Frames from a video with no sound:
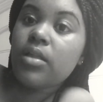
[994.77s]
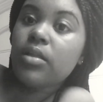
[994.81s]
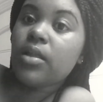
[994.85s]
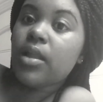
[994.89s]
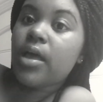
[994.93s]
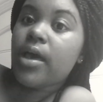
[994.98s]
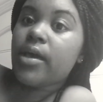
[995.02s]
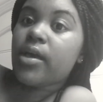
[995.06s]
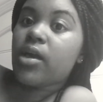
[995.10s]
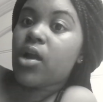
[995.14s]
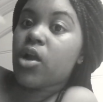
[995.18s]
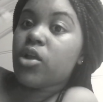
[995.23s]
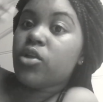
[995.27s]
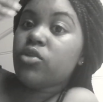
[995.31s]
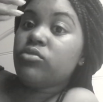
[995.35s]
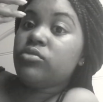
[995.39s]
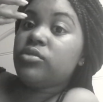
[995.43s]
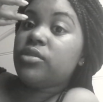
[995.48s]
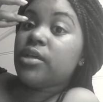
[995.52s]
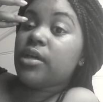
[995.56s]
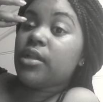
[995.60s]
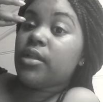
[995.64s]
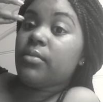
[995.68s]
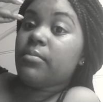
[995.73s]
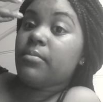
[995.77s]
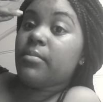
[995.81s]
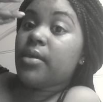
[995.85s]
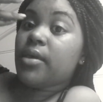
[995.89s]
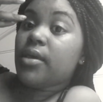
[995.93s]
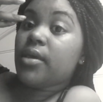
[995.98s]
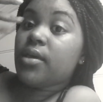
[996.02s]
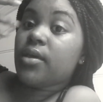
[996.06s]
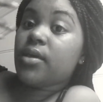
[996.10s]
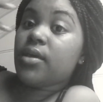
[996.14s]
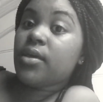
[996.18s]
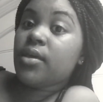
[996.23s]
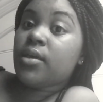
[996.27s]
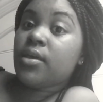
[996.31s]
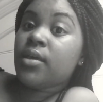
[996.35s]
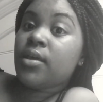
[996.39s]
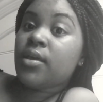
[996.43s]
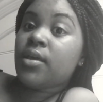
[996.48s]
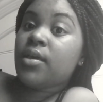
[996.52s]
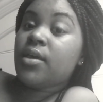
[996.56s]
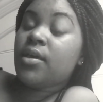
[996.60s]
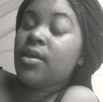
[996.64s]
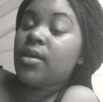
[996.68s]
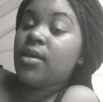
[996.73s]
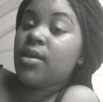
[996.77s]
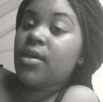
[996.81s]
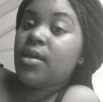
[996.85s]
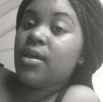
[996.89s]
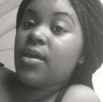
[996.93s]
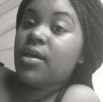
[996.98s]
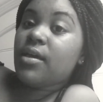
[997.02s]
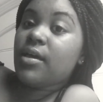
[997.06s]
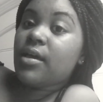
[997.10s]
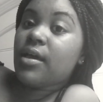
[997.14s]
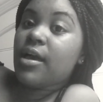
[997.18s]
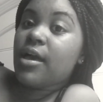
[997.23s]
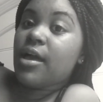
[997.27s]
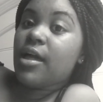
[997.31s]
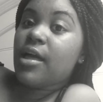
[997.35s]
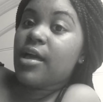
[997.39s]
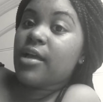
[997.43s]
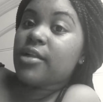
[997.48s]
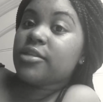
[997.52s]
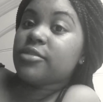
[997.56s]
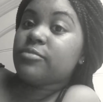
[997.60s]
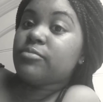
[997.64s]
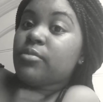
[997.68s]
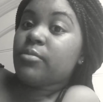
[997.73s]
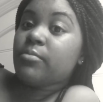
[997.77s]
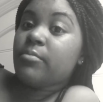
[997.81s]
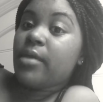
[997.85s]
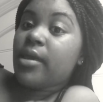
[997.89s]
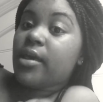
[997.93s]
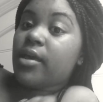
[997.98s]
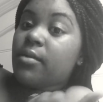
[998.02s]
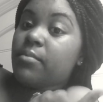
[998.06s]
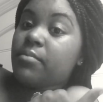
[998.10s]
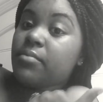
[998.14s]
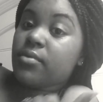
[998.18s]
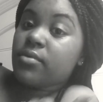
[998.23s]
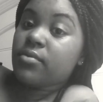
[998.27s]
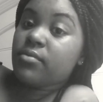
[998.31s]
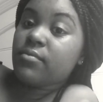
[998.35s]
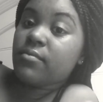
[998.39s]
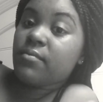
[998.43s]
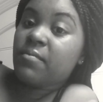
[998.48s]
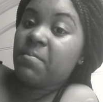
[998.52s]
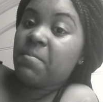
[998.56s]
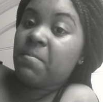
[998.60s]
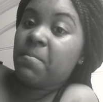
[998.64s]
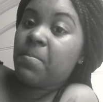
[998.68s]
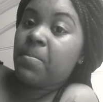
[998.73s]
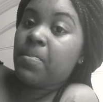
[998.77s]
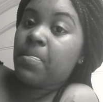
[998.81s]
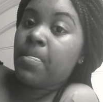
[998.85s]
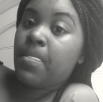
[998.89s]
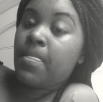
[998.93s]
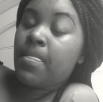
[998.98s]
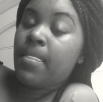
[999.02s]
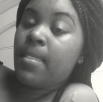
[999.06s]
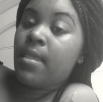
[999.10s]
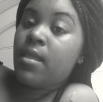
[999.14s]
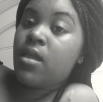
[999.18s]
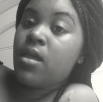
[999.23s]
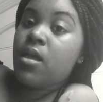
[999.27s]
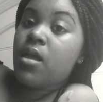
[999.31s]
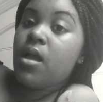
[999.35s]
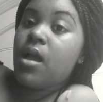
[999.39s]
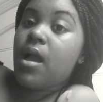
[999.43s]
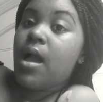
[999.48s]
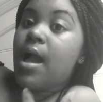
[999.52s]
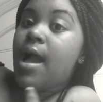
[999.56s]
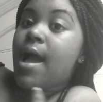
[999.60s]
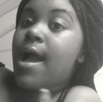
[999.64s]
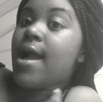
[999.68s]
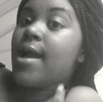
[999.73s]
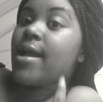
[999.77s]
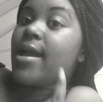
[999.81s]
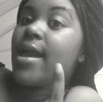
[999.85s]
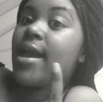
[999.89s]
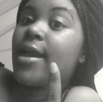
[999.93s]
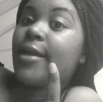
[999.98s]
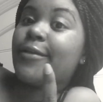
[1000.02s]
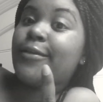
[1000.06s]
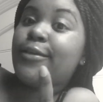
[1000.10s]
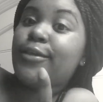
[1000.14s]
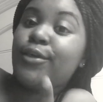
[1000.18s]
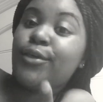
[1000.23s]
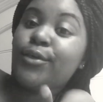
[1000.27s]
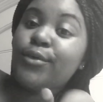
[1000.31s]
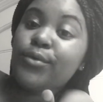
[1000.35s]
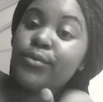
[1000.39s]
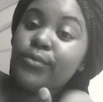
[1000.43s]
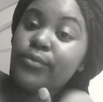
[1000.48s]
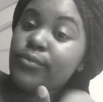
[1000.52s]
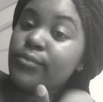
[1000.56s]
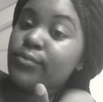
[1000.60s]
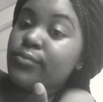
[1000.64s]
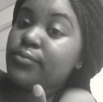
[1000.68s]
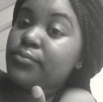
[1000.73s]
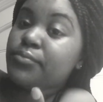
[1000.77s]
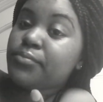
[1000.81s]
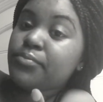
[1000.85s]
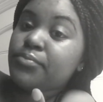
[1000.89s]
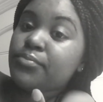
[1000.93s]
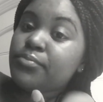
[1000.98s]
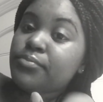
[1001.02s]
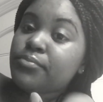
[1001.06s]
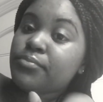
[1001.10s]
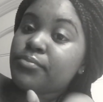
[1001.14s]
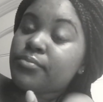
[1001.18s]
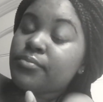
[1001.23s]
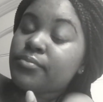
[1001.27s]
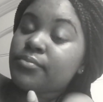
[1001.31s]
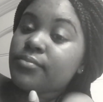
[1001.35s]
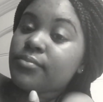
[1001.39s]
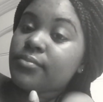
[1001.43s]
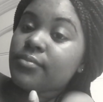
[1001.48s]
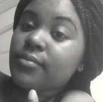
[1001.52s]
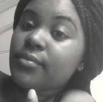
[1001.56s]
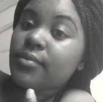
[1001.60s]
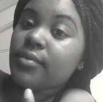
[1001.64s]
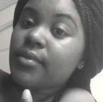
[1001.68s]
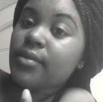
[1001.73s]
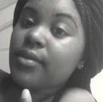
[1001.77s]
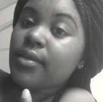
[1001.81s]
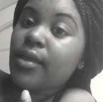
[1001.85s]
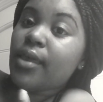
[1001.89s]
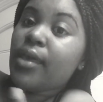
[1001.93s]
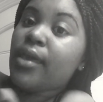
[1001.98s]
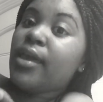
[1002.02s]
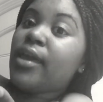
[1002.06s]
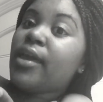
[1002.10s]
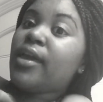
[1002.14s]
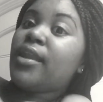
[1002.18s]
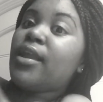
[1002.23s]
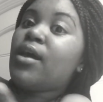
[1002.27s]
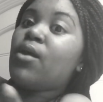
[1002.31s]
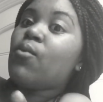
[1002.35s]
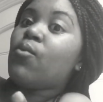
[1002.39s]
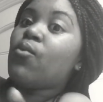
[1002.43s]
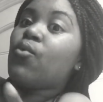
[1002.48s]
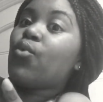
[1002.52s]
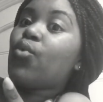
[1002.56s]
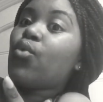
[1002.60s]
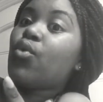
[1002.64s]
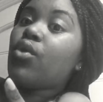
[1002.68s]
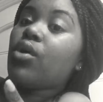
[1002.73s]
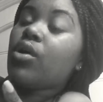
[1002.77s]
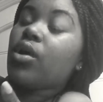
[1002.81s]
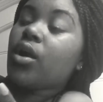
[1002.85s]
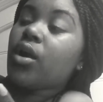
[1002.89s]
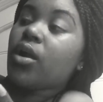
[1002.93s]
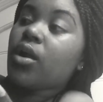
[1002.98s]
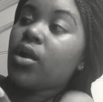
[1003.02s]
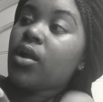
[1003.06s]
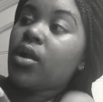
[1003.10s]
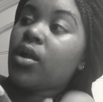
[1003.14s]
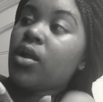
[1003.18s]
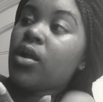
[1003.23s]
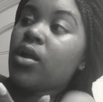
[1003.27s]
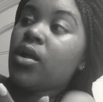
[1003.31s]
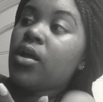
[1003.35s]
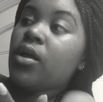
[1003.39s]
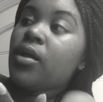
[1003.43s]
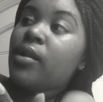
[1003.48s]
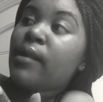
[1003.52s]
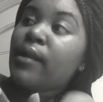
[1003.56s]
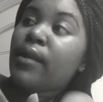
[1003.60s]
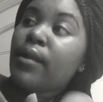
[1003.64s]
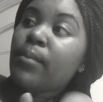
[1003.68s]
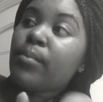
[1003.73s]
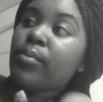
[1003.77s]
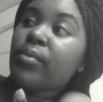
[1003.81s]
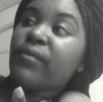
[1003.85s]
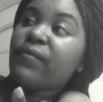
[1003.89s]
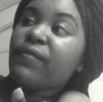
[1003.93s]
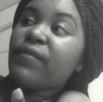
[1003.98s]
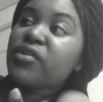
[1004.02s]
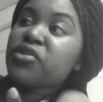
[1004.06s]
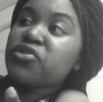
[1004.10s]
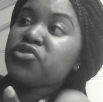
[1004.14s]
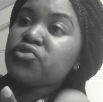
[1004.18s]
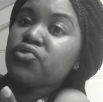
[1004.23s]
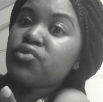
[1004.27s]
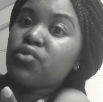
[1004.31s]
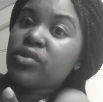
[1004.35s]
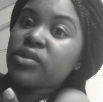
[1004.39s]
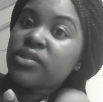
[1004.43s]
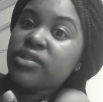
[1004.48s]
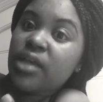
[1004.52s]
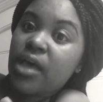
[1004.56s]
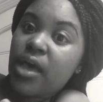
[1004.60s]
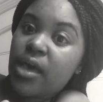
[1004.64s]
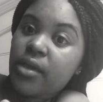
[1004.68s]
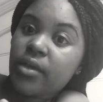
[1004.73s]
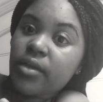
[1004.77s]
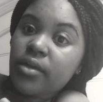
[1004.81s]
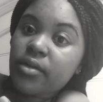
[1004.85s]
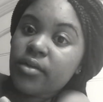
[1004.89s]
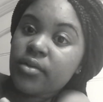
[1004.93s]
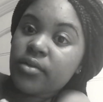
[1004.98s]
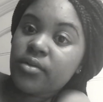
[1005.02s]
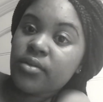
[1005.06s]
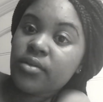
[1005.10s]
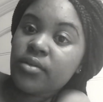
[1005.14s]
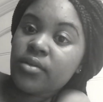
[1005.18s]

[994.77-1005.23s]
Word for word: Like, are you telling me I just put makeup on? I got cute and I wore the professional attire.